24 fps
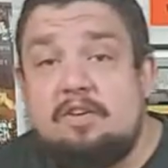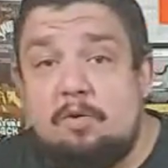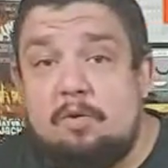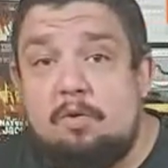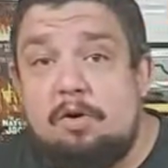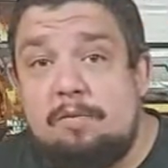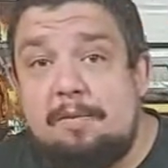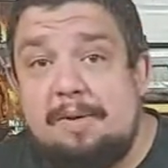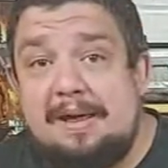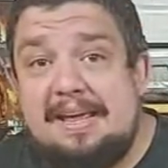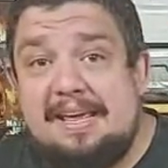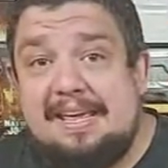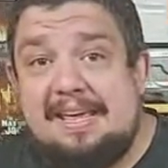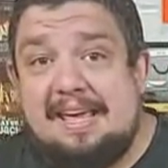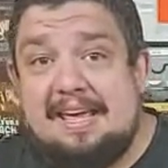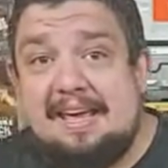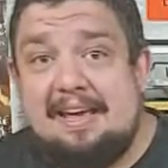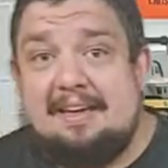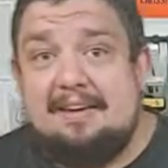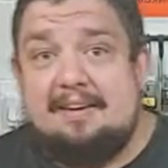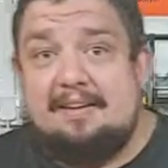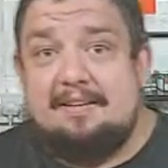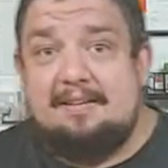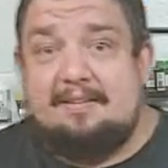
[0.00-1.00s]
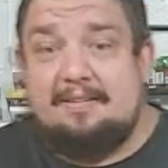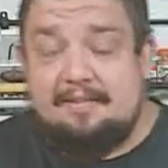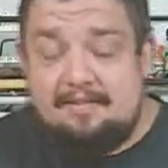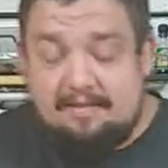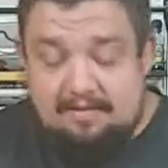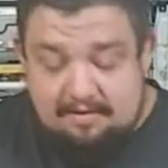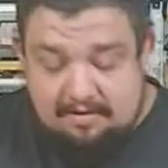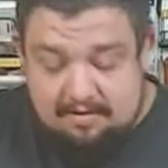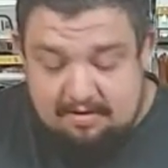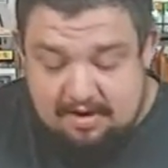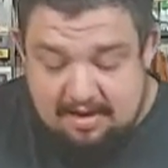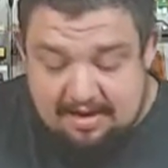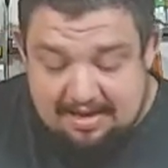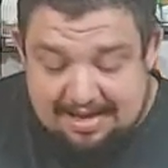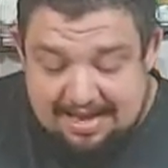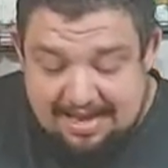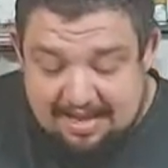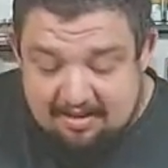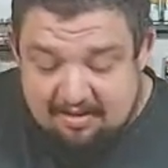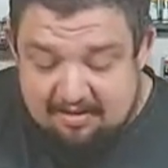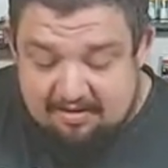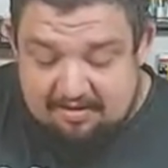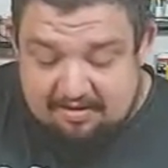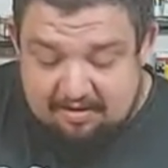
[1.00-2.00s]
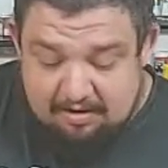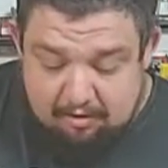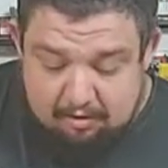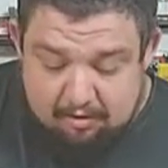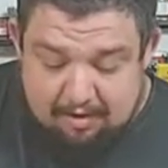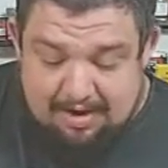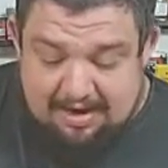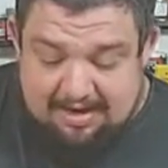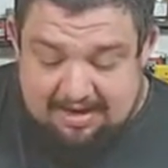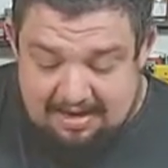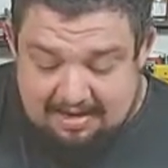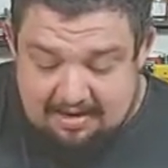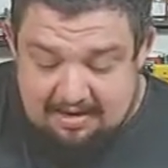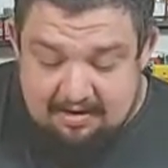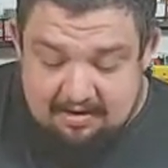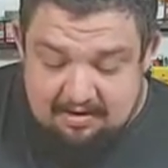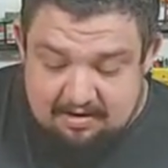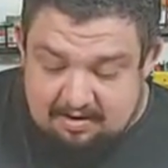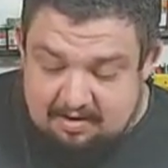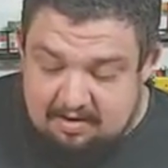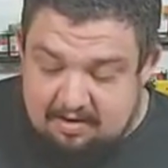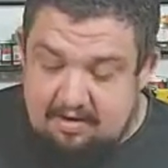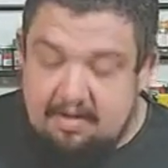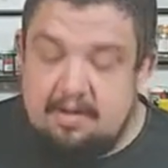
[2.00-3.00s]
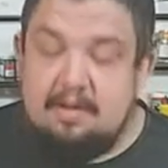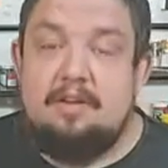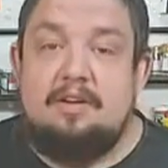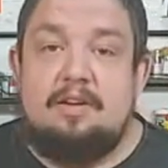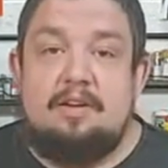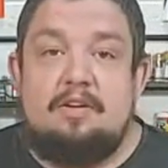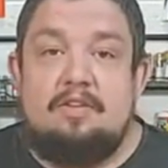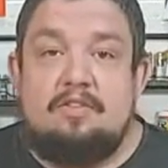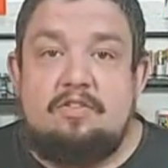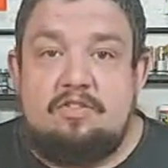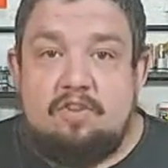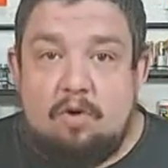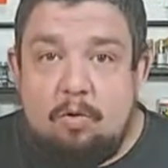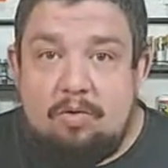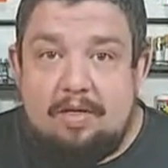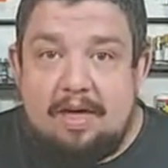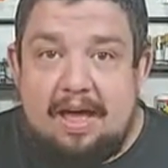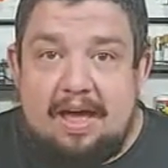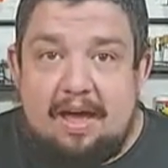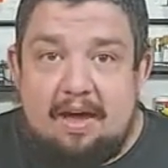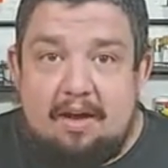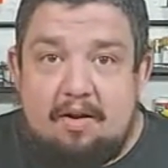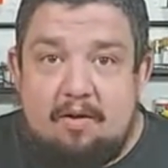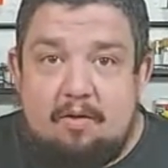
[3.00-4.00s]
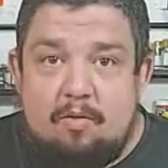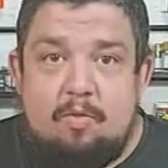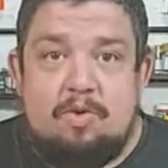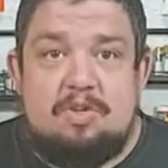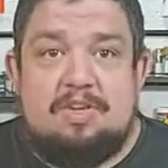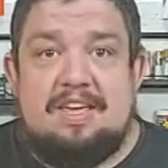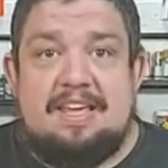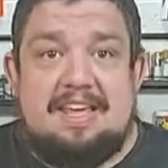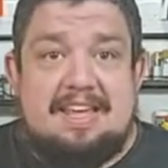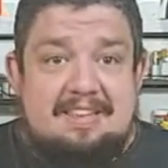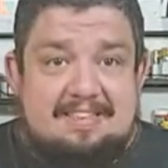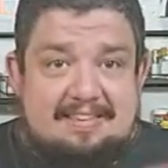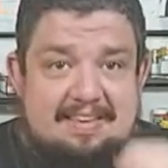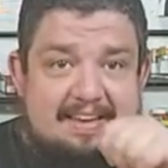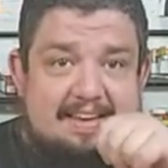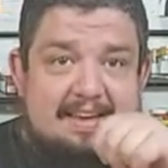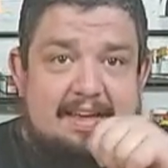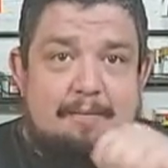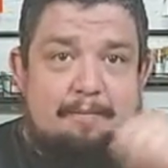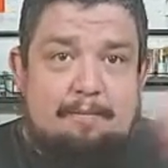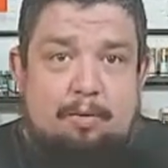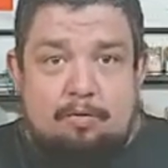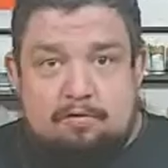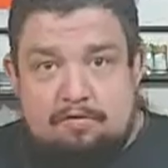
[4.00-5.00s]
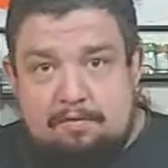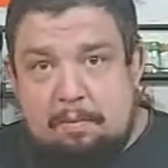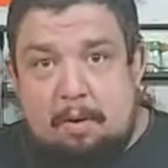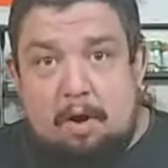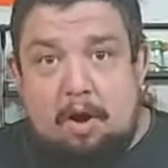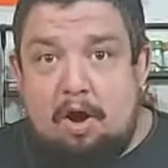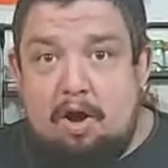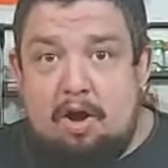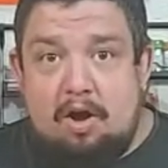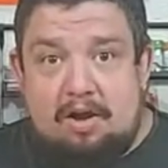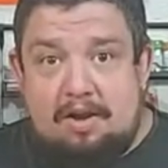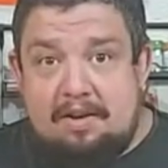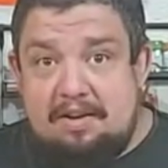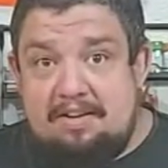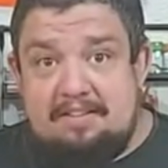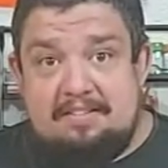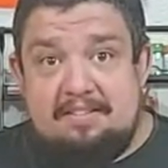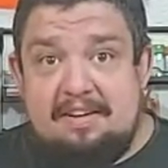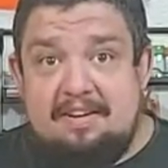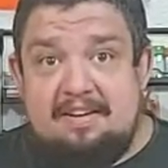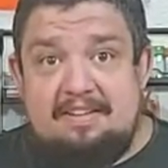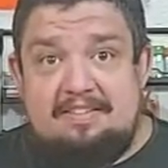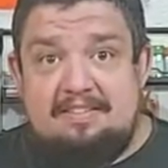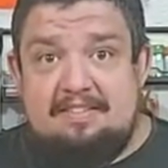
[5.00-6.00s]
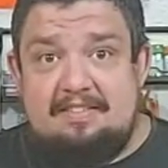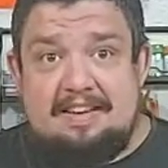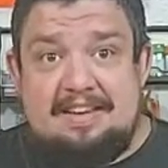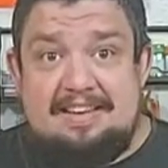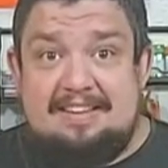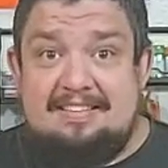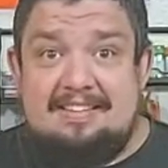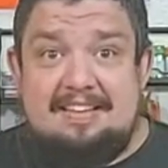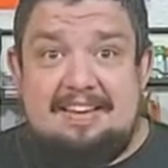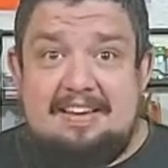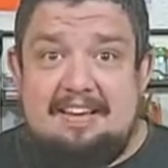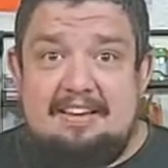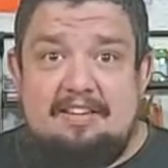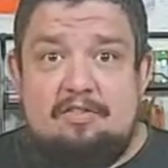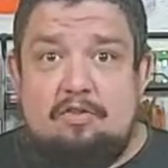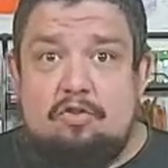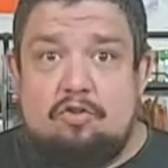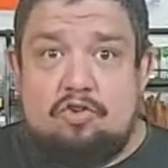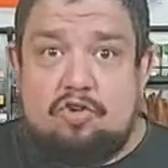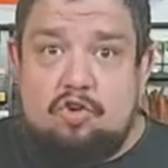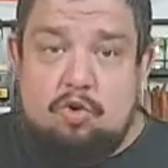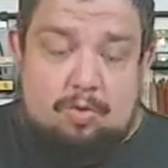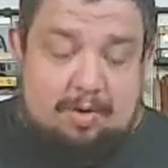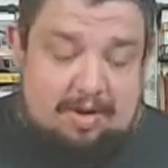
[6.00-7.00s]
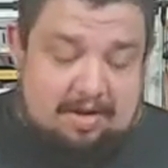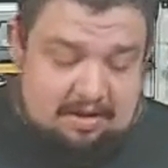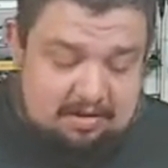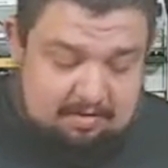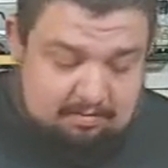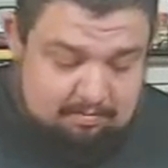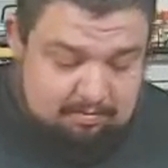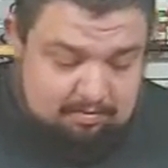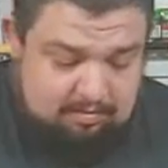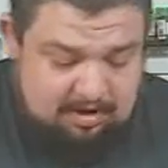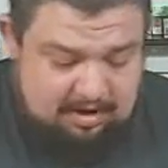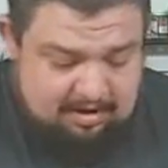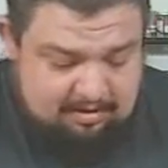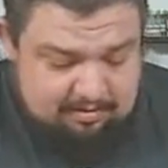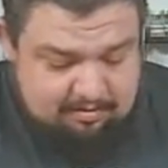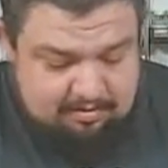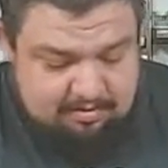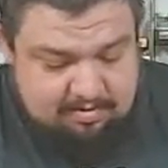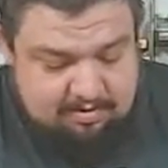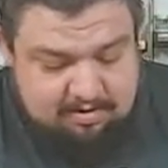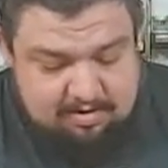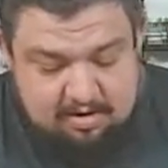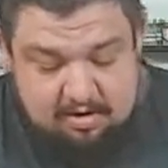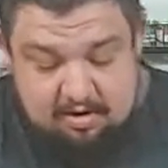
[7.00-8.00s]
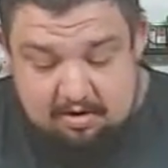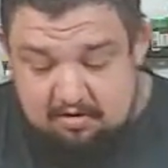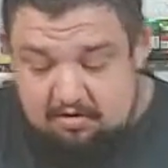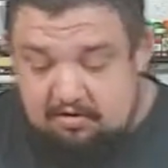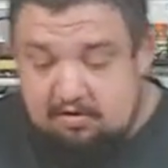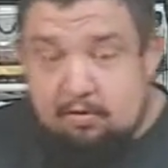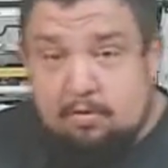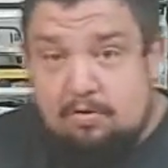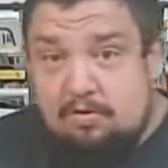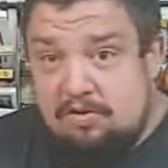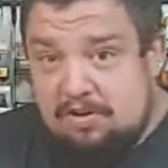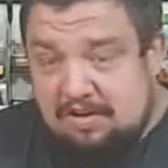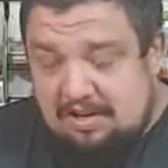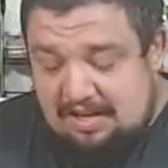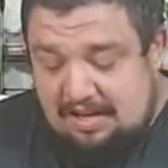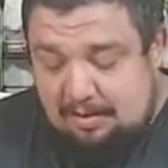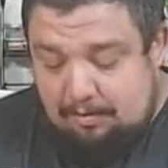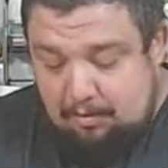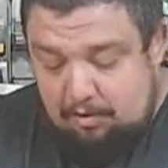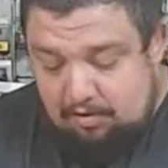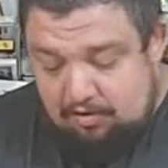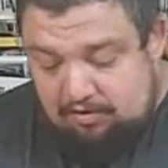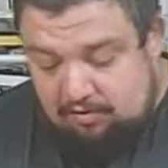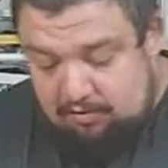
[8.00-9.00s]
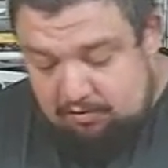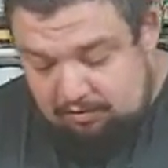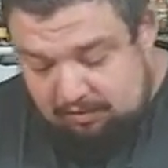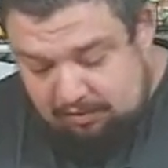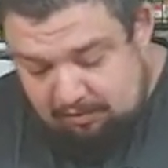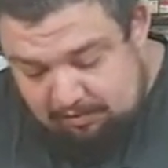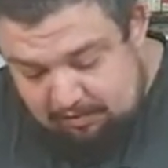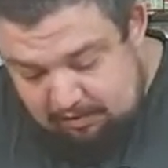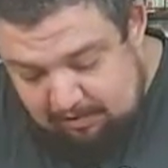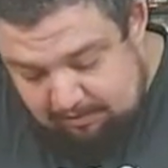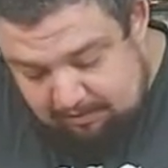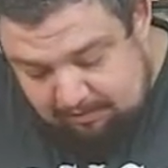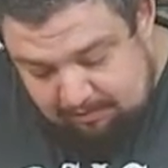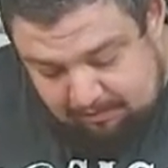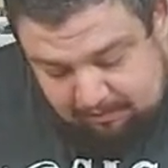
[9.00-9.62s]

you want to make it against the grain so that when you eat it, it pulls apart and it's nice and easy and not chewy, and yeah. So we're just going to keep cutting some strips off.